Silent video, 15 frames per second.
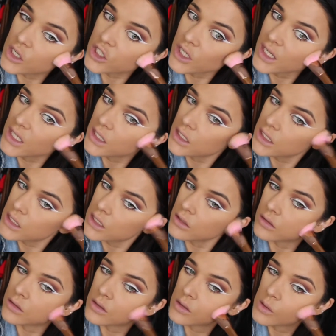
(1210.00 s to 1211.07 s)
cheeks
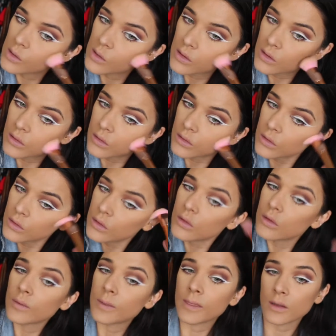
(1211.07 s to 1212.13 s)

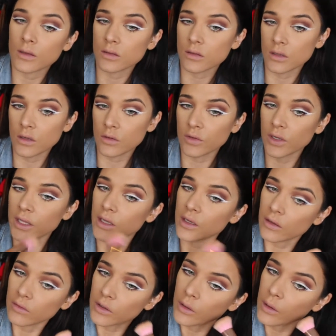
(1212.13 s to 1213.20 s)
because I don't really
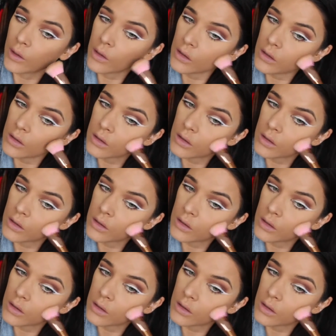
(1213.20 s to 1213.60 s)
have any.